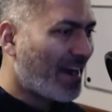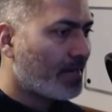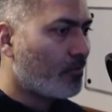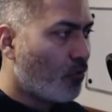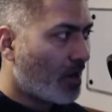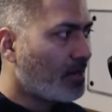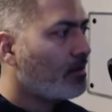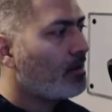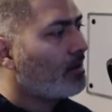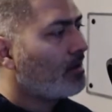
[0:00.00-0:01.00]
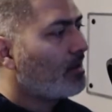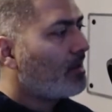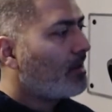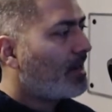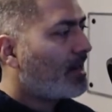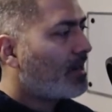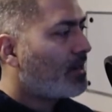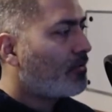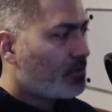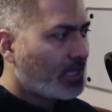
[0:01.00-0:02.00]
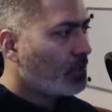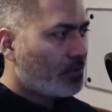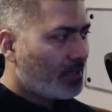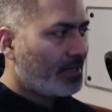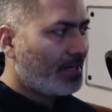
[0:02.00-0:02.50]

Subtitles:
bracket one. And then